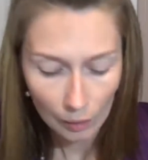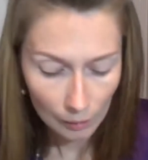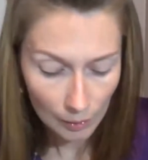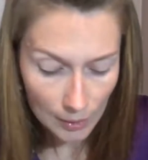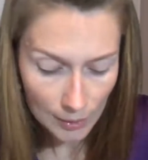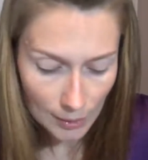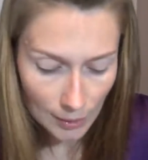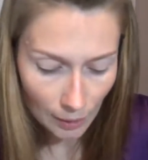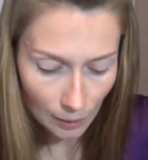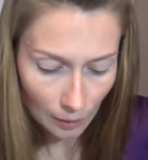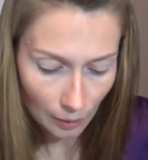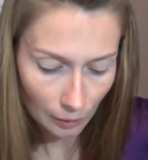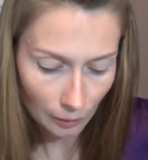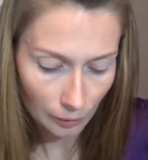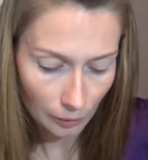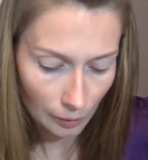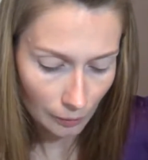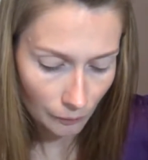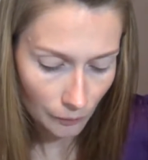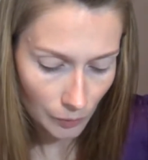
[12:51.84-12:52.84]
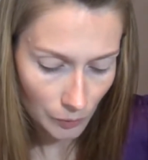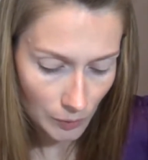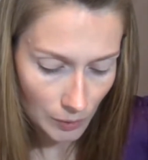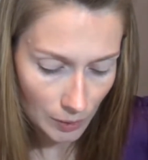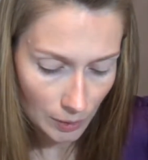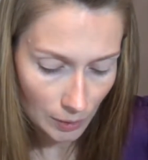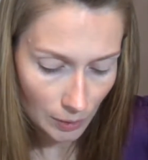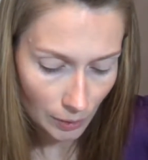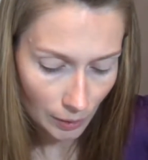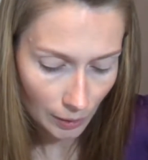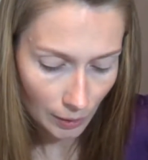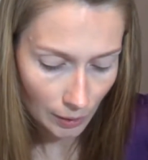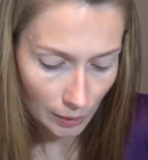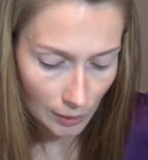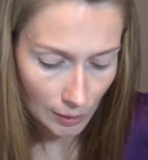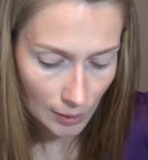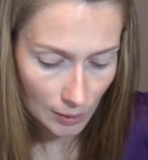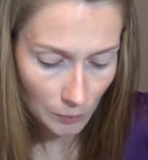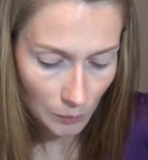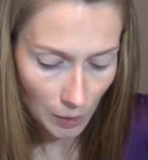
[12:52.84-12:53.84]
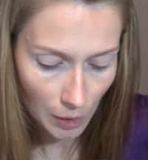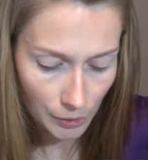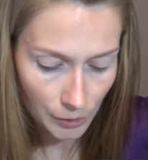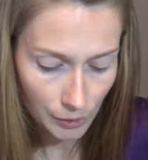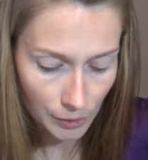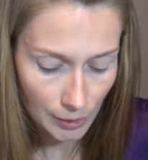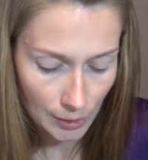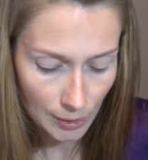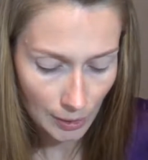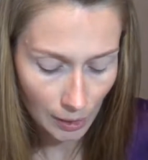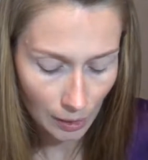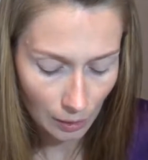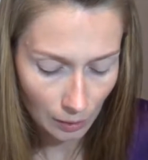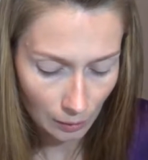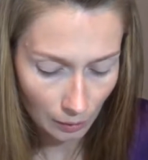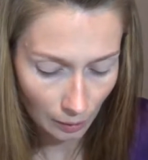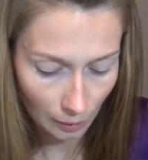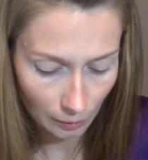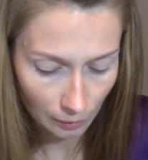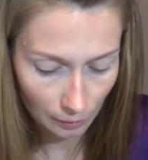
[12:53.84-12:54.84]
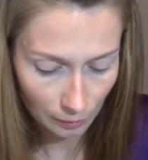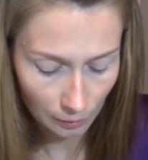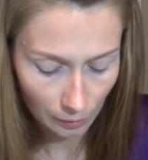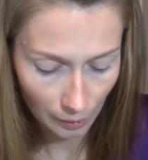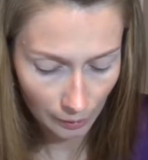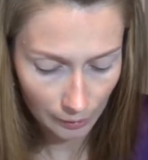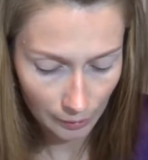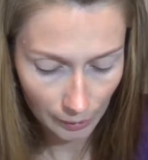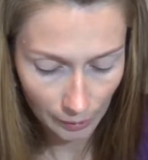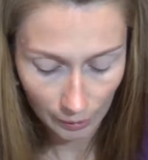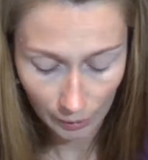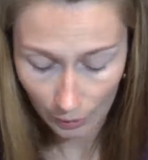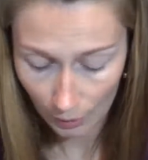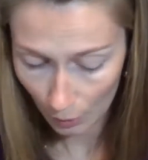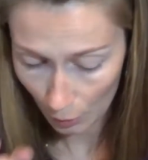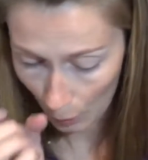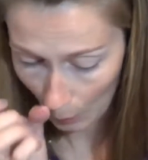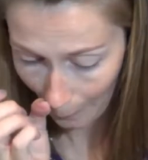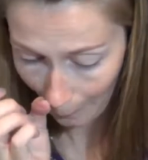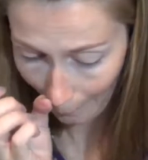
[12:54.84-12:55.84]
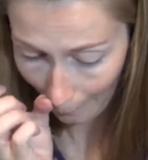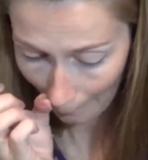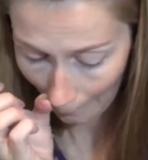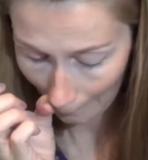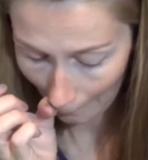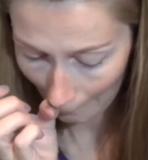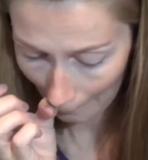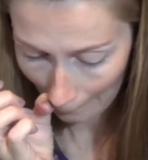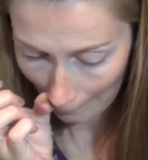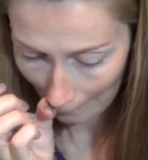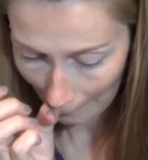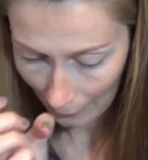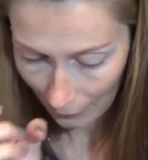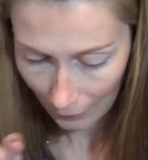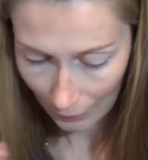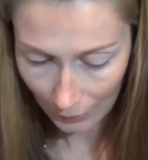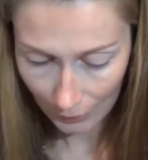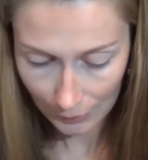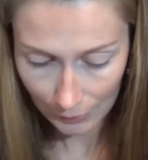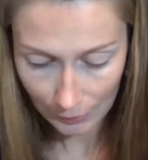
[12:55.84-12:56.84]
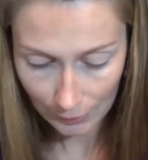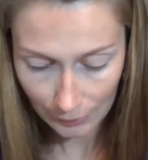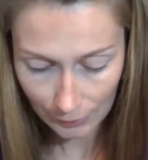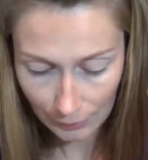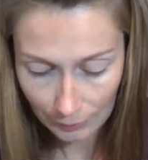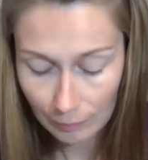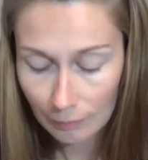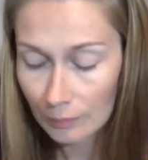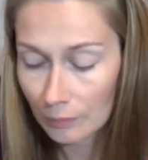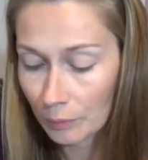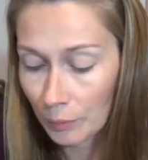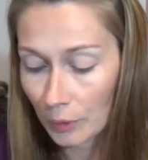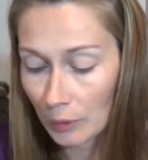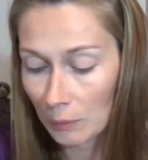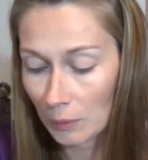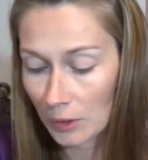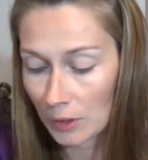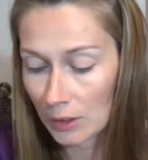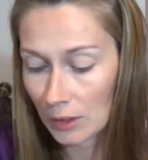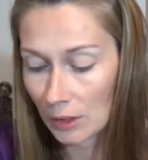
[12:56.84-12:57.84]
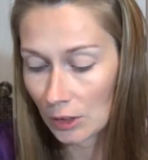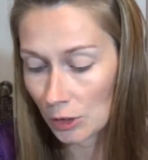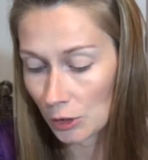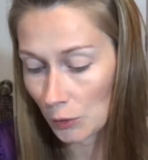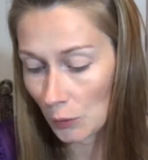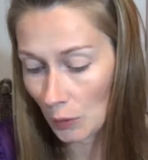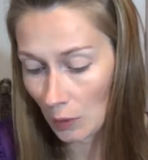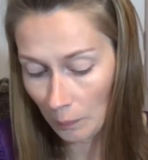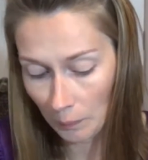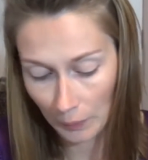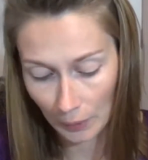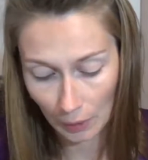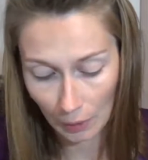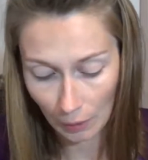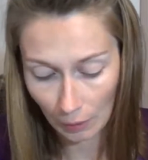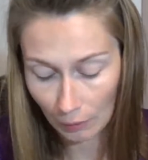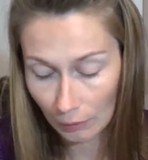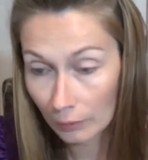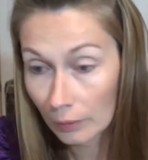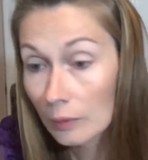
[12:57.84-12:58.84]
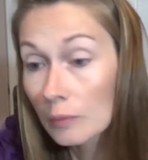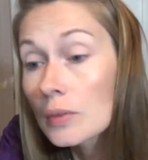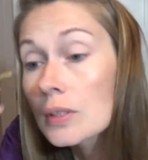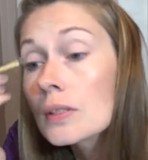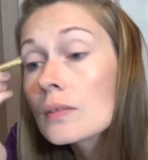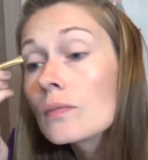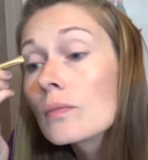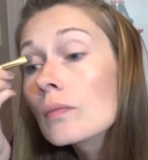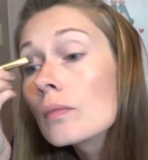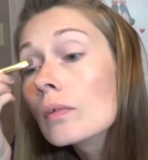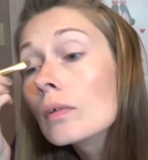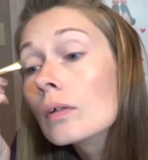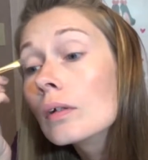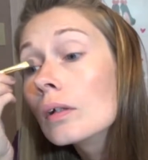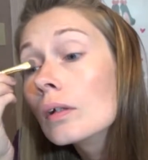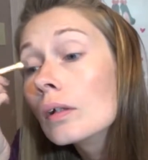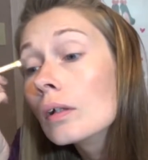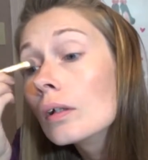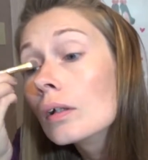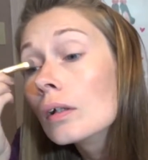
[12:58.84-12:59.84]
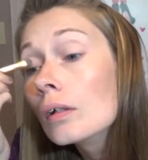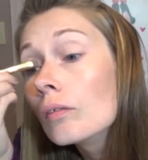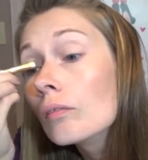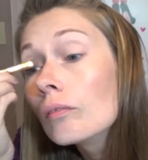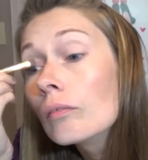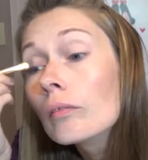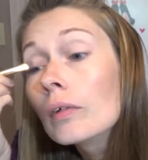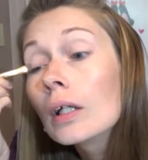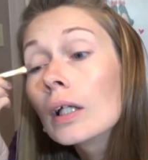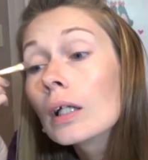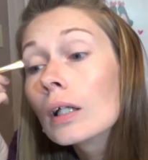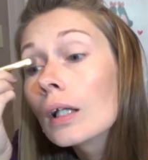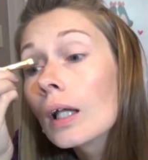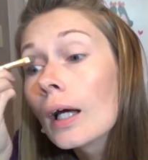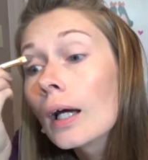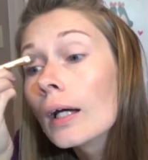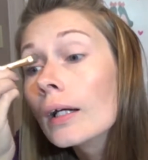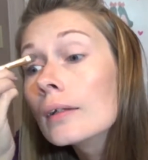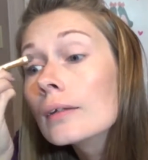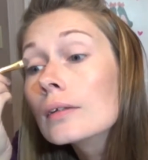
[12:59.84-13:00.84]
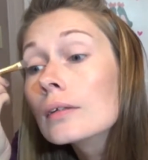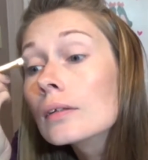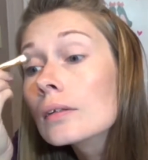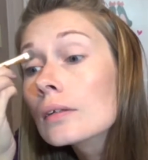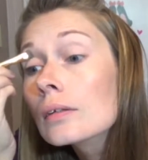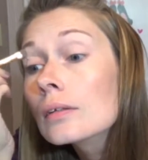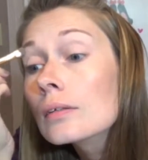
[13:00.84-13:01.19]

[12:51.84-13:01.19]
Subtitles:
this is the color, if you look in the swatches that I did, it pretty much didn't show up at all. It was very light.